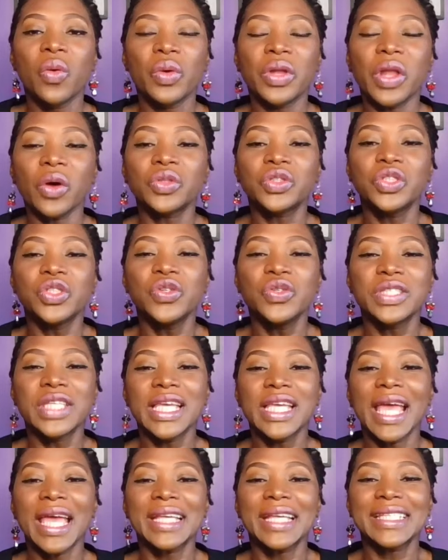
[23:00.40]
without
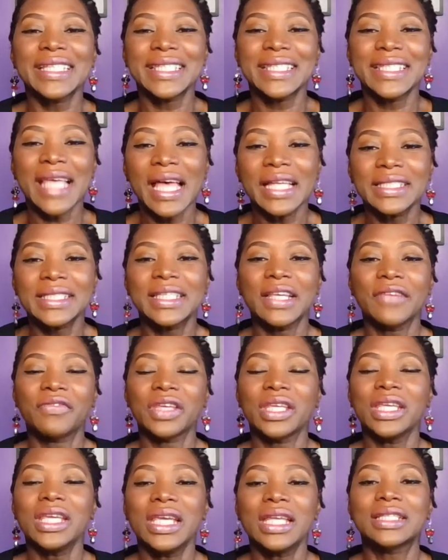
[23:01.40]
using excessive
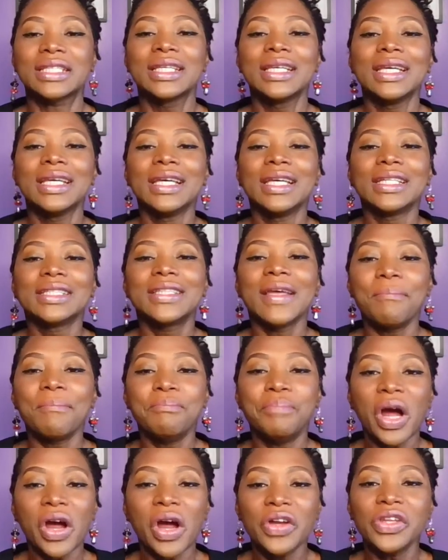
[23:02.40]
heat to
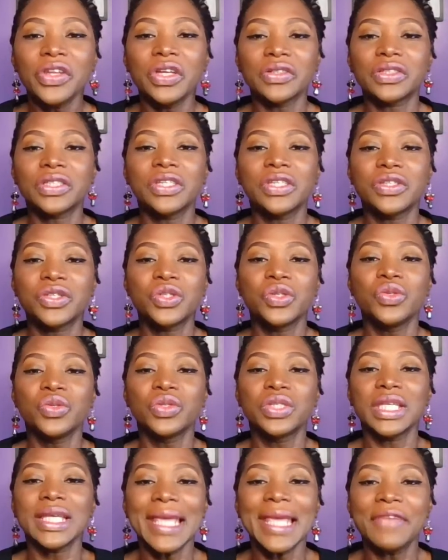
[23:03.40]
burn your
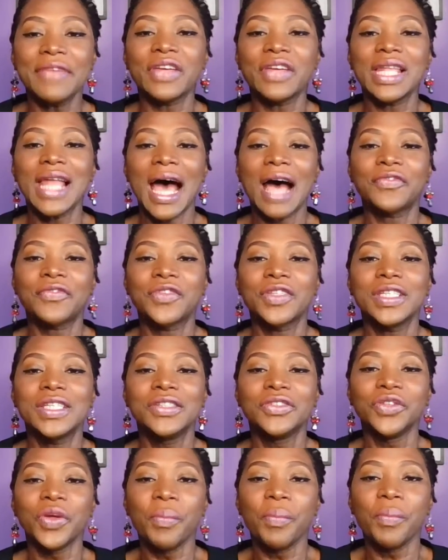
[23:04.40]
tissues even after
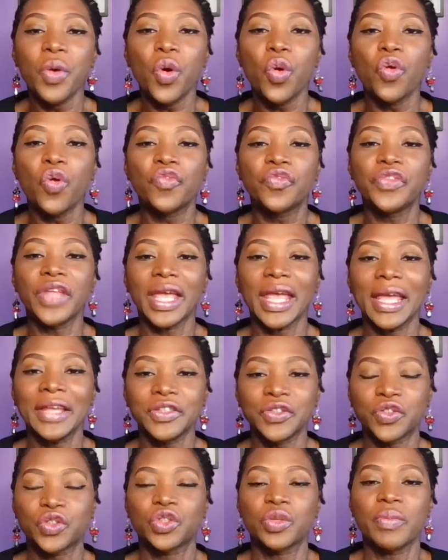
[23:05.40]
he removed the
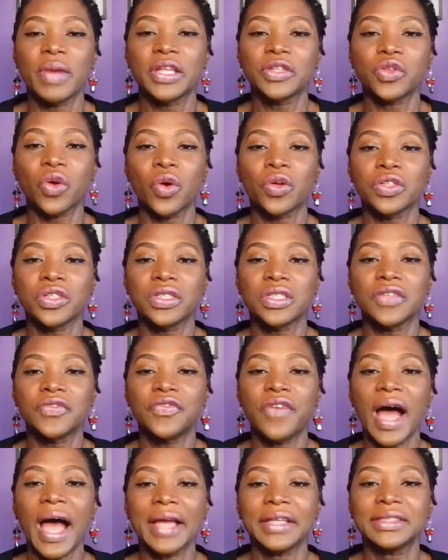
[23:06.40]
instrument or the
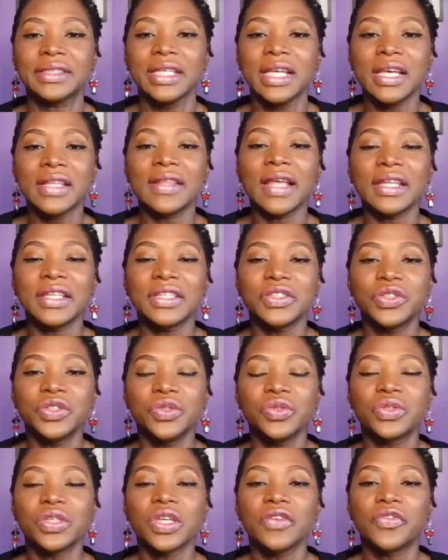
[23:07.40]
device that he's
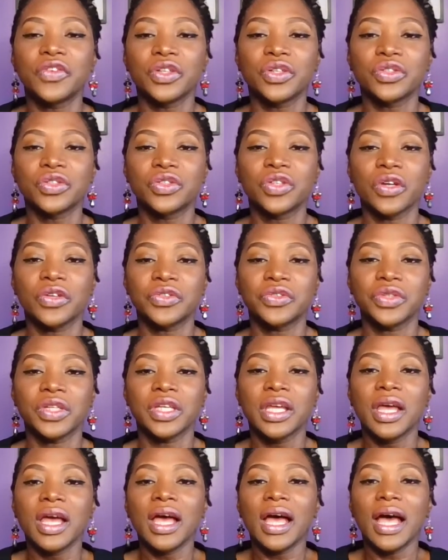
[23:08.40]
using for the surgery.
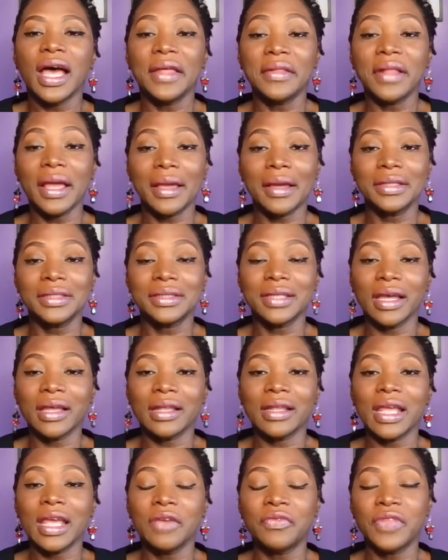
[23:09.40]
And like I said,
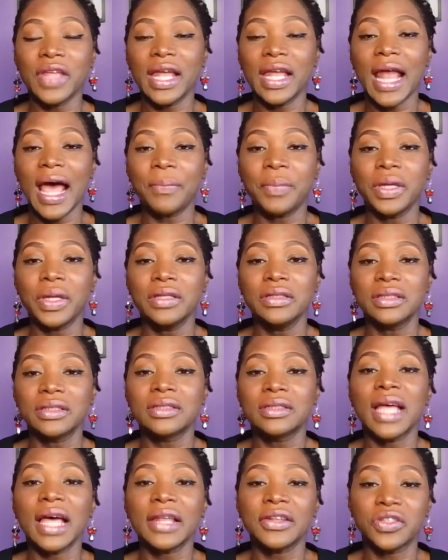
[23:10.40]
if that happens,
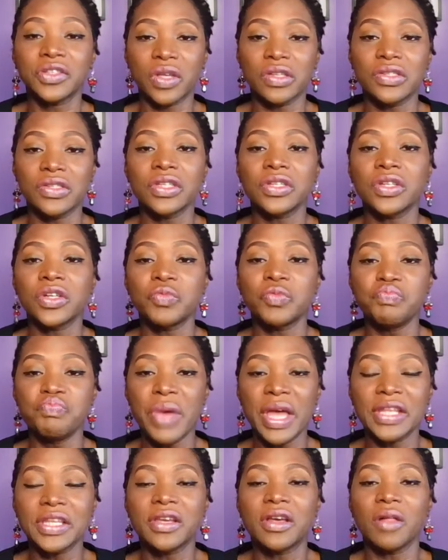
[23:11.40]
that is considered
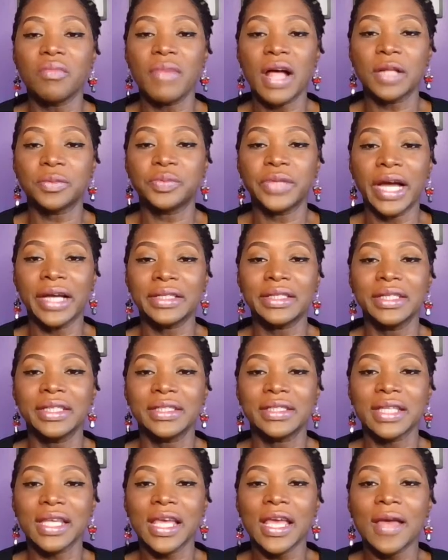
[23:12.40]
medical
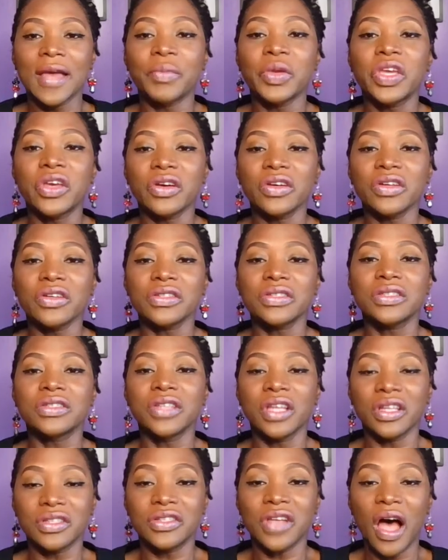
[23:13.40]
malpractice because
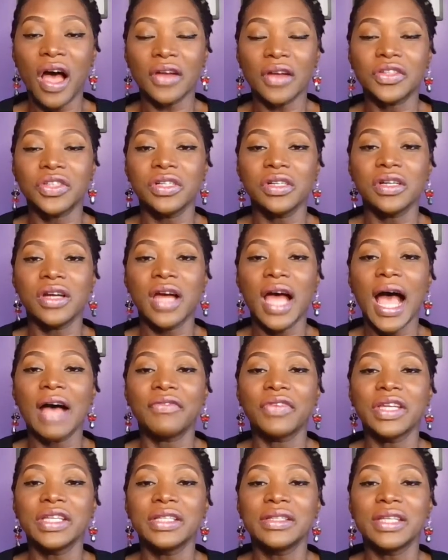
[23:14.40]
the doctor,
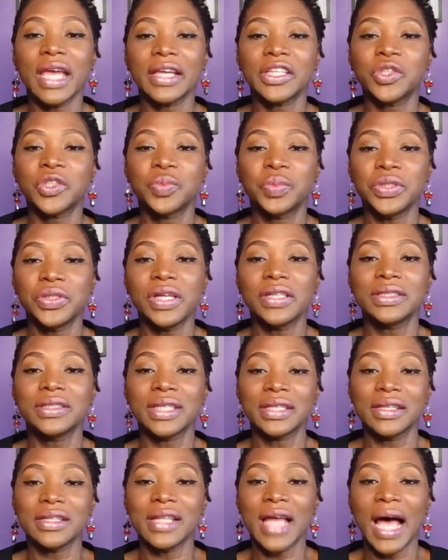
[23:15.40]
having the experience
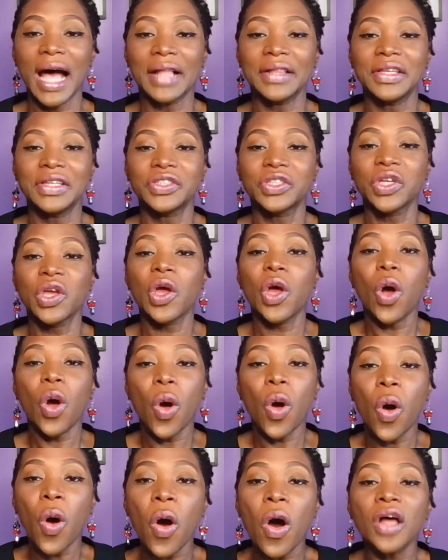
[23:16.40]
and the knowledge,
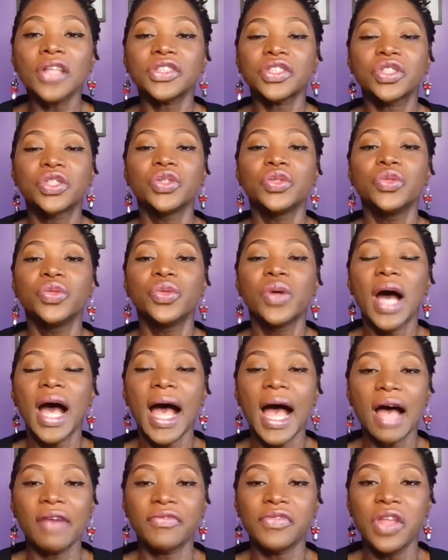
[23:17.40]
ought to
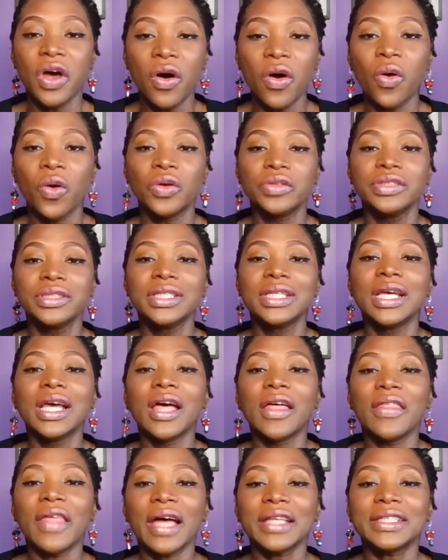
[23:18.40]
have known
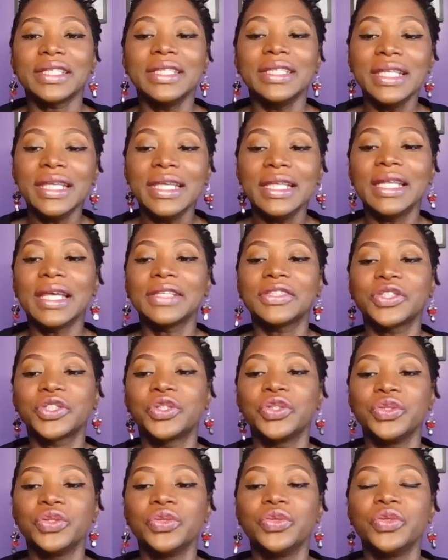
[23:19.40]
that he needed
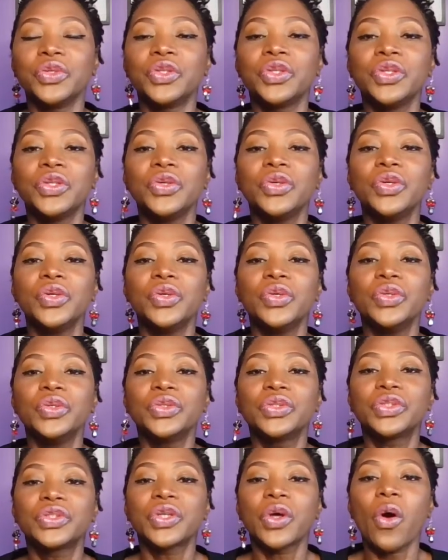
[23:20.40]
to
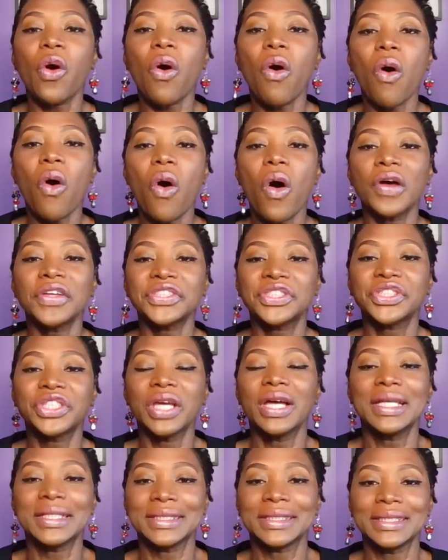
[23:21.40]
use
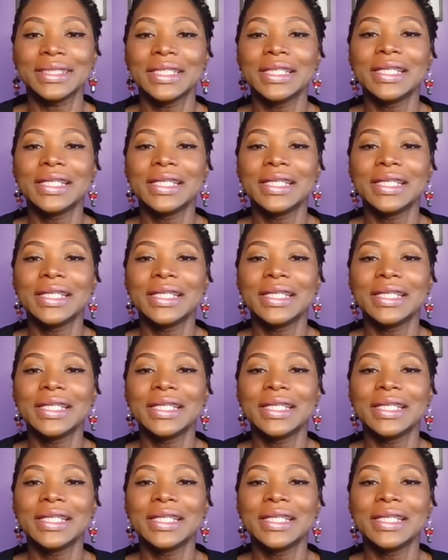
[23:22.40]
caution